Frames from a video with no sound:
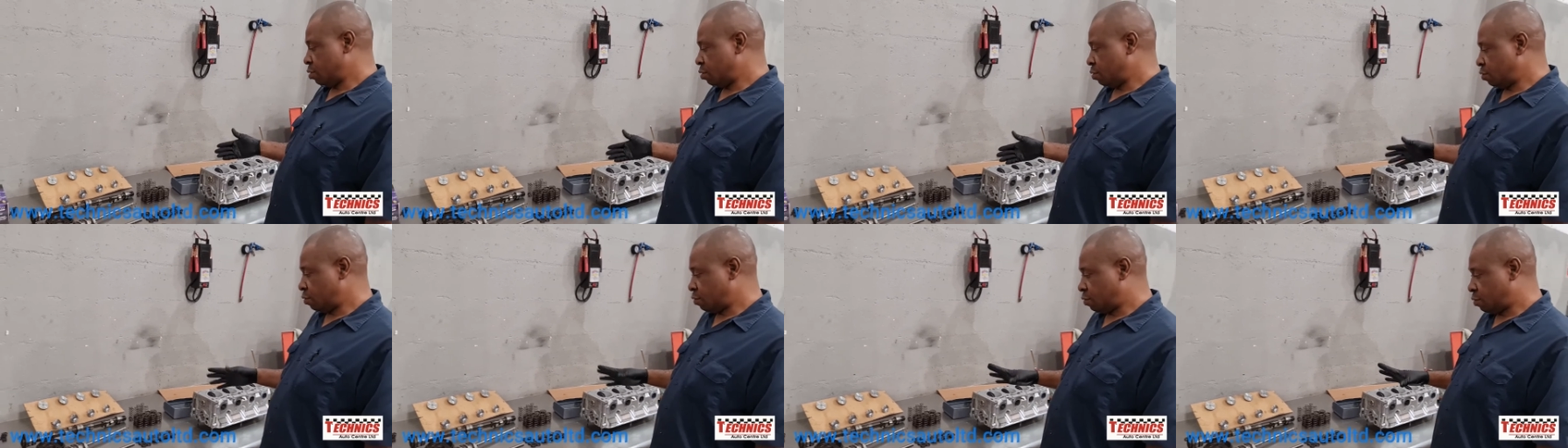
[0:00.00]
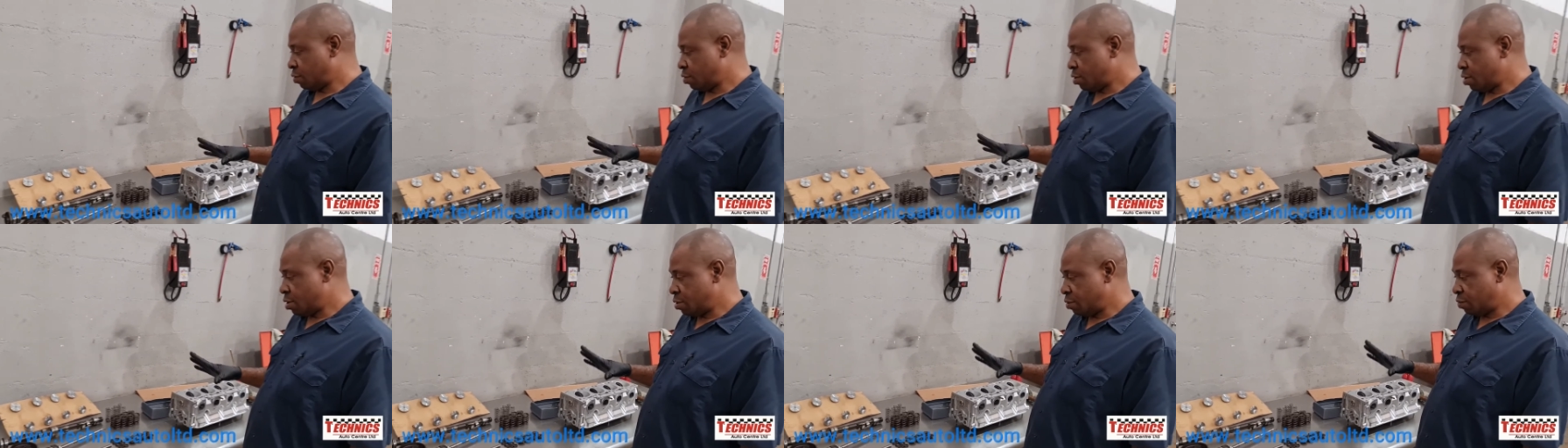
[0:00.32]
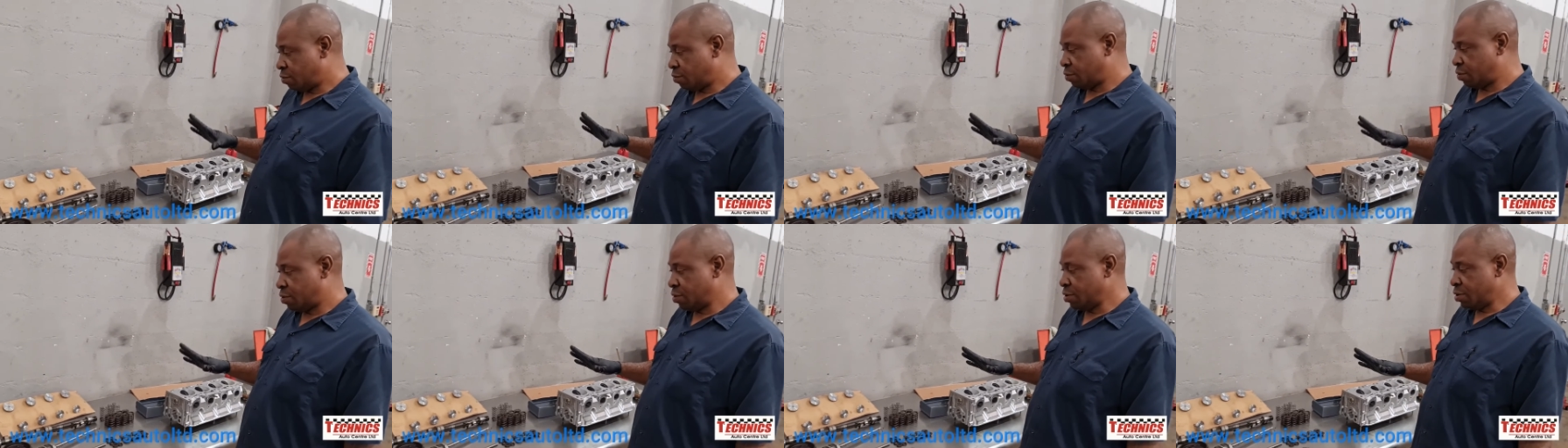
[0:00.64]
so they
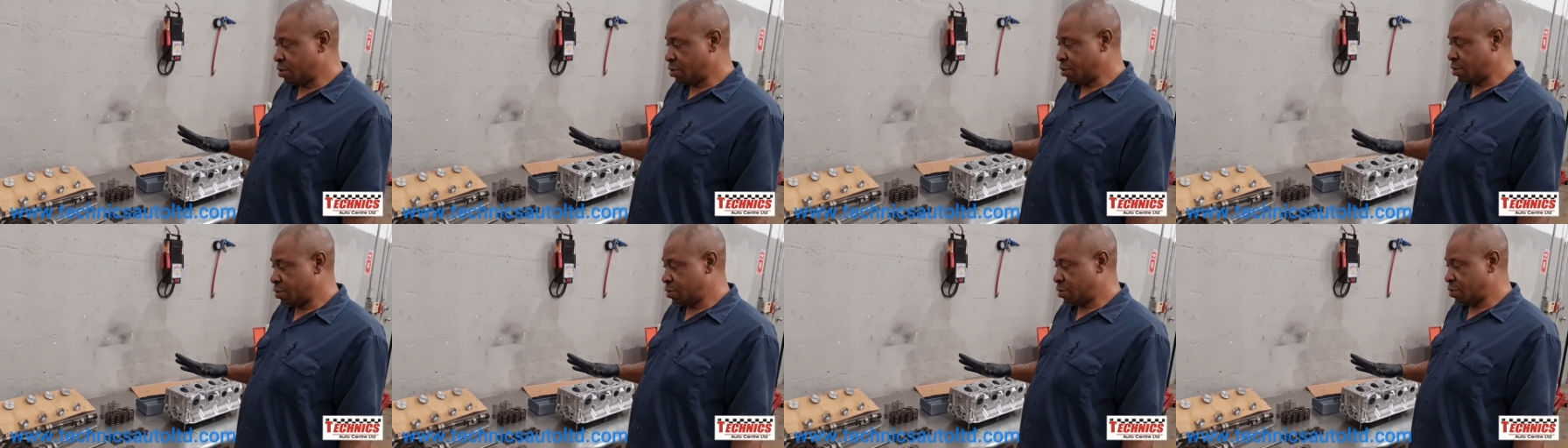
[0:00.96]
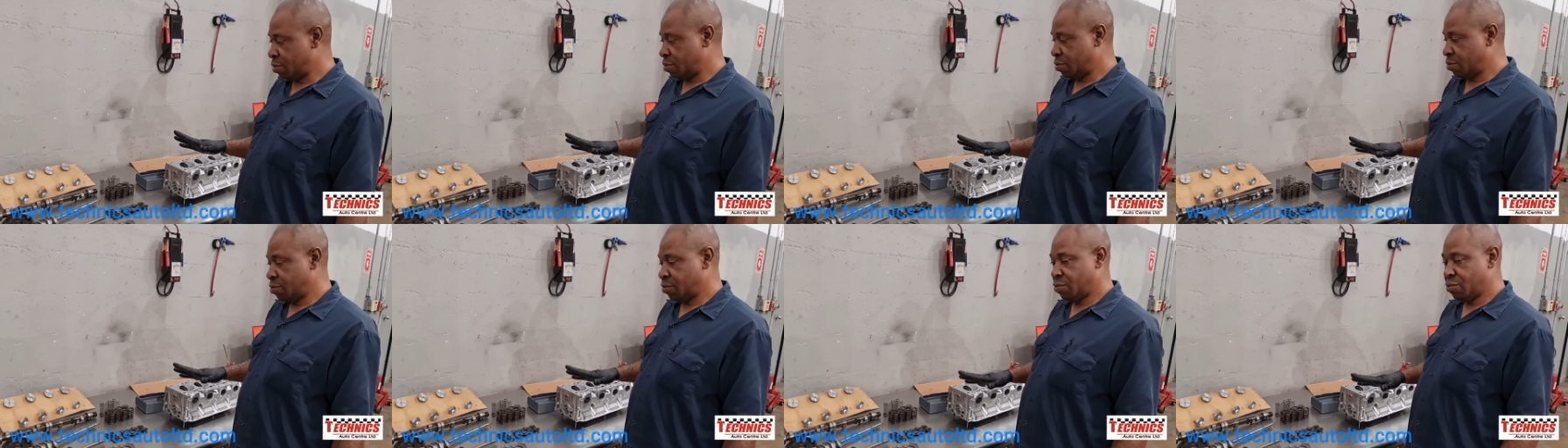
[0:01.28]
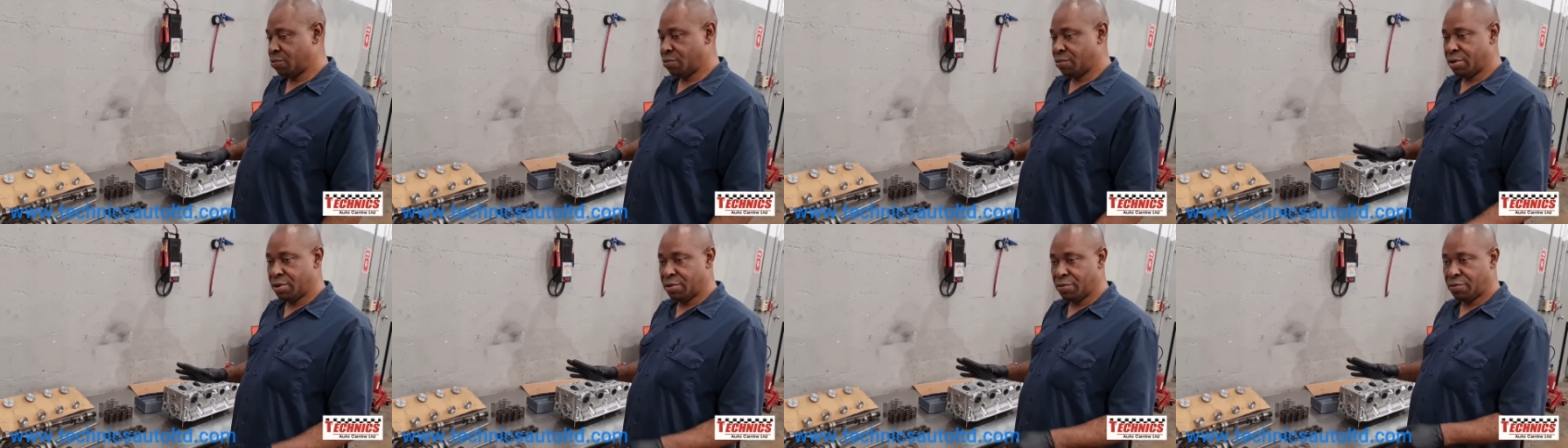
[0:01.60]
still
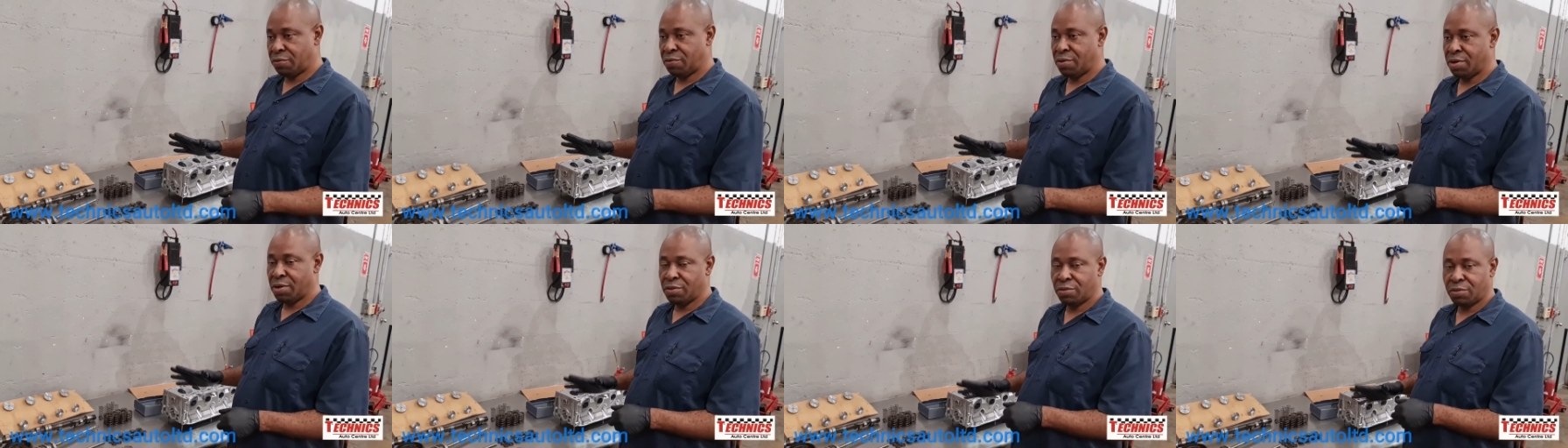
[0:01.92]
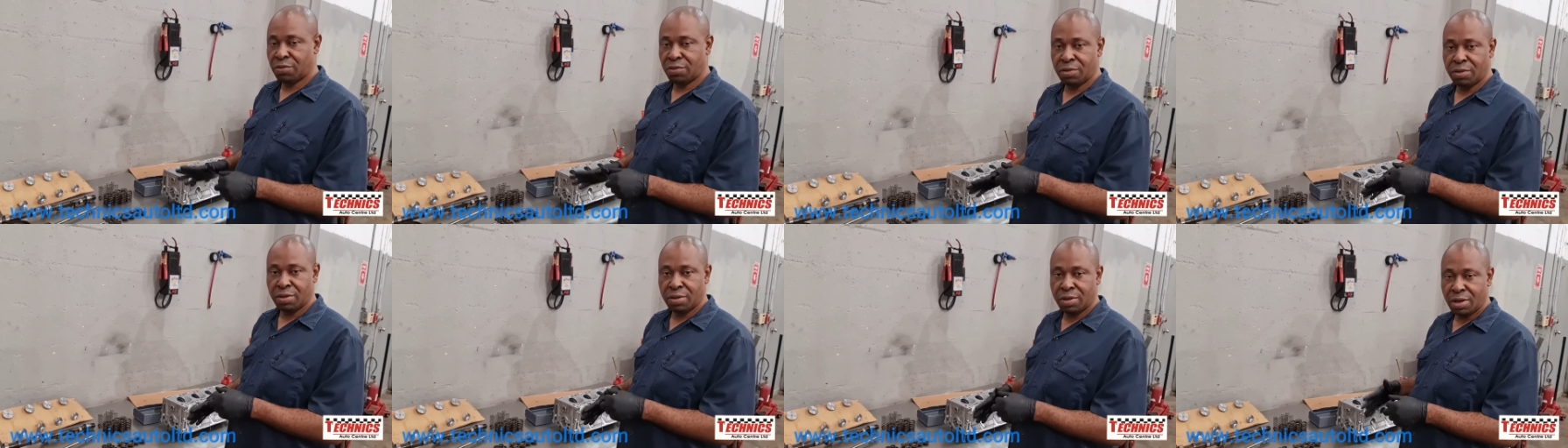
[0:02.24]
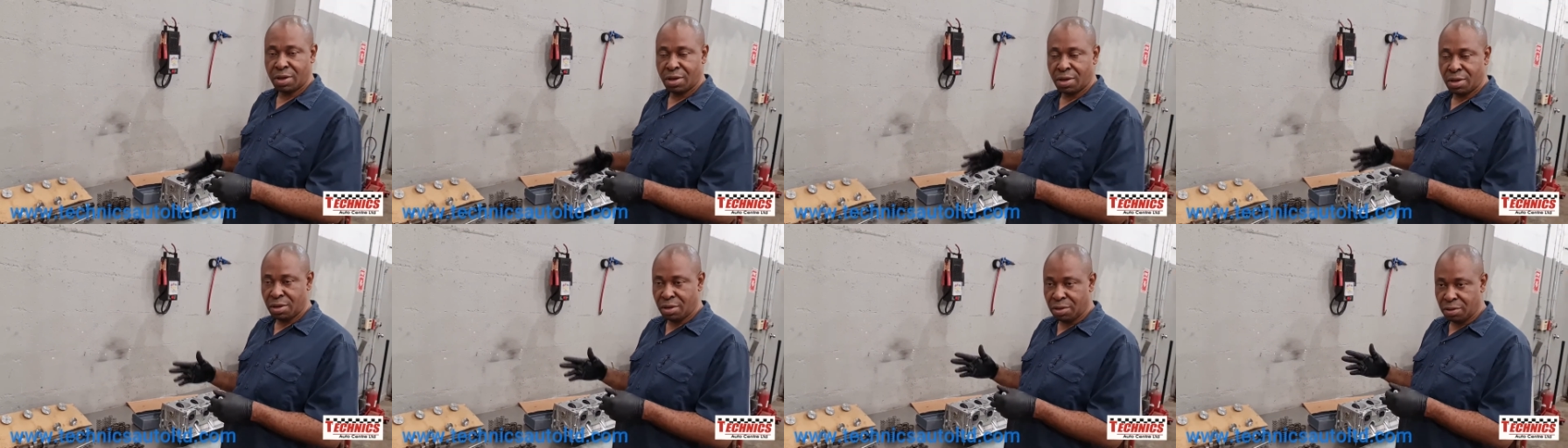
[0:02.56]
reface in
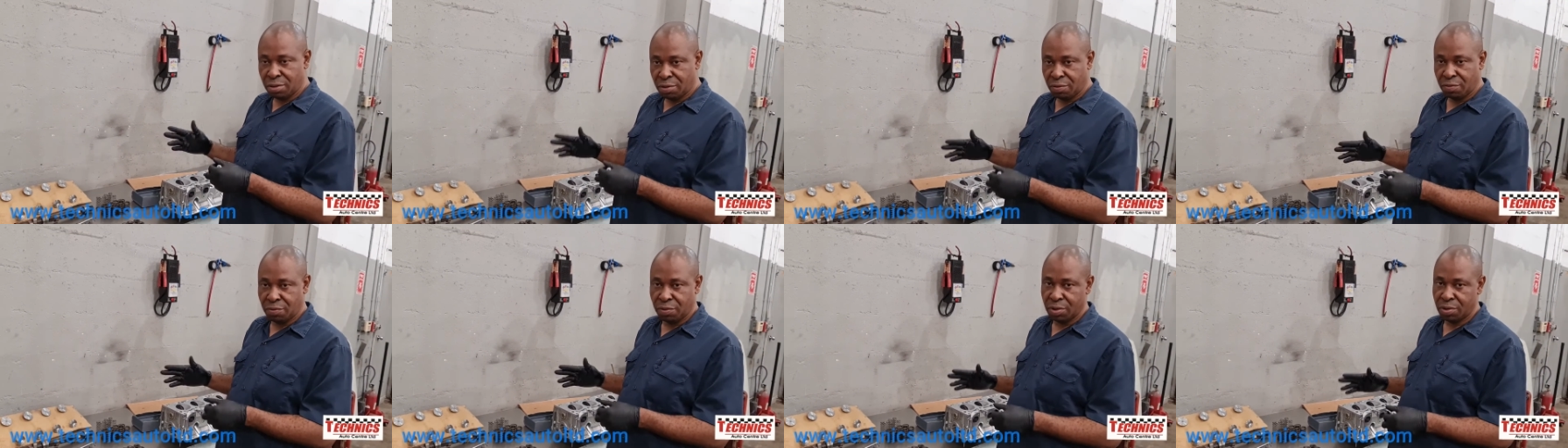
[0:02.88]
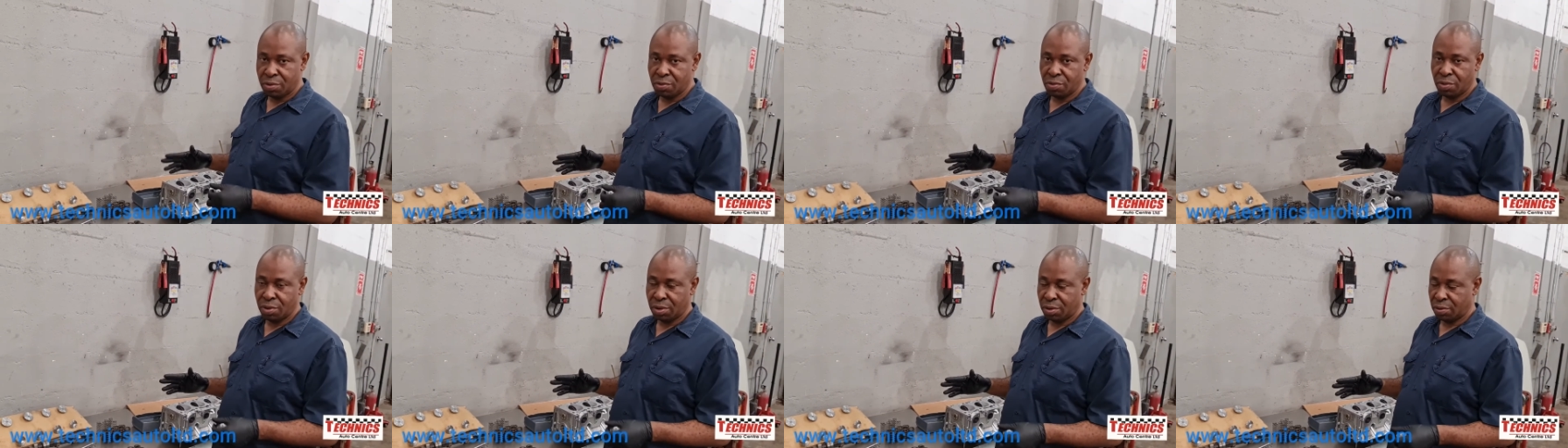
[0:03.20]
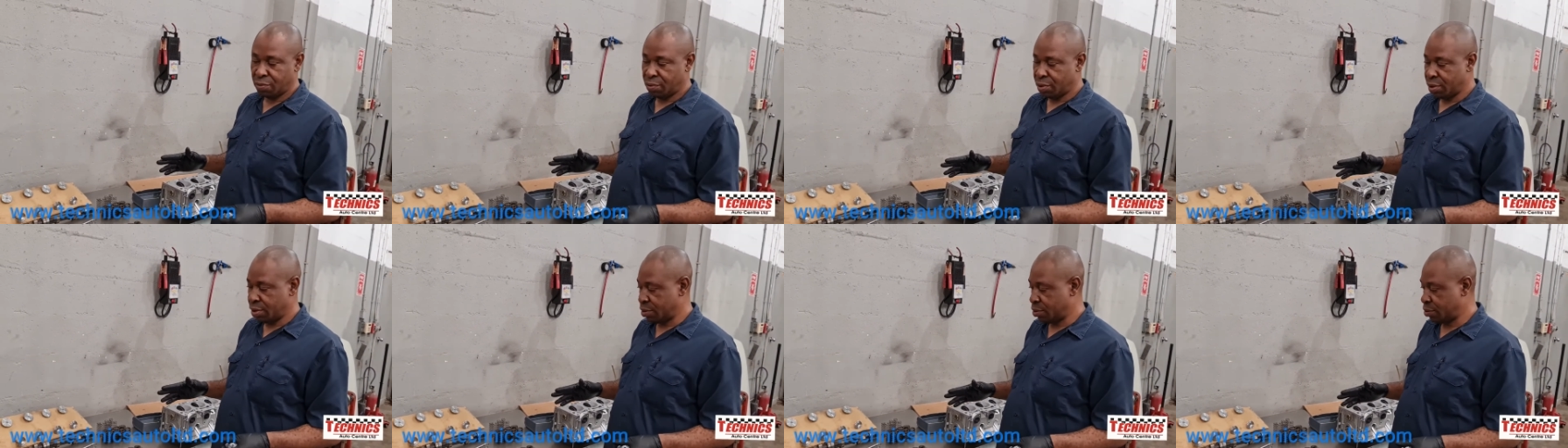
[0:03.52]
an individual
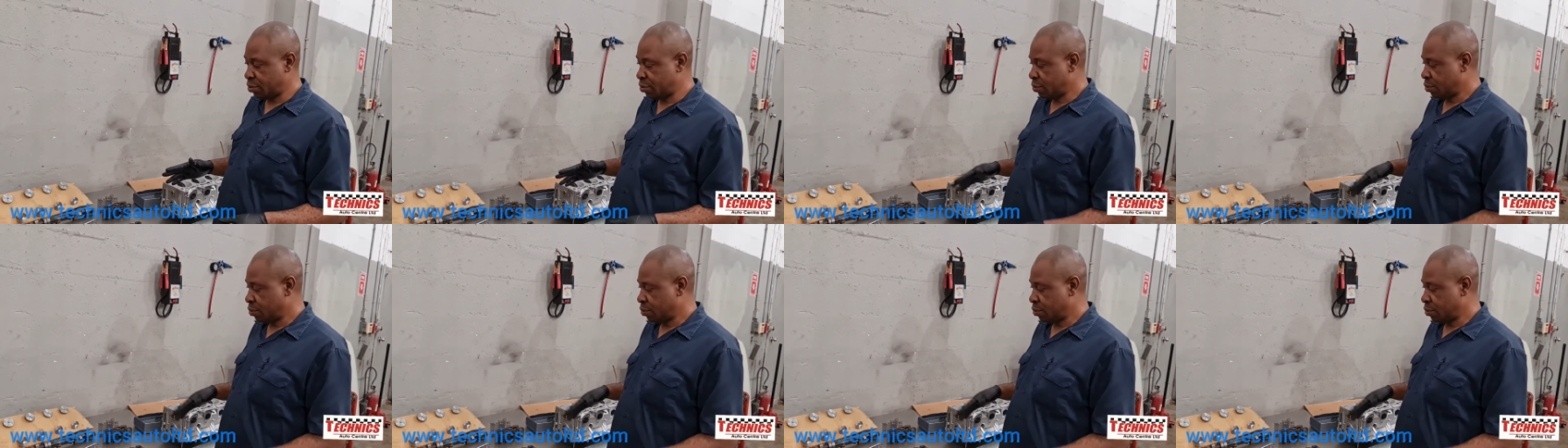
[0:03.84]
way.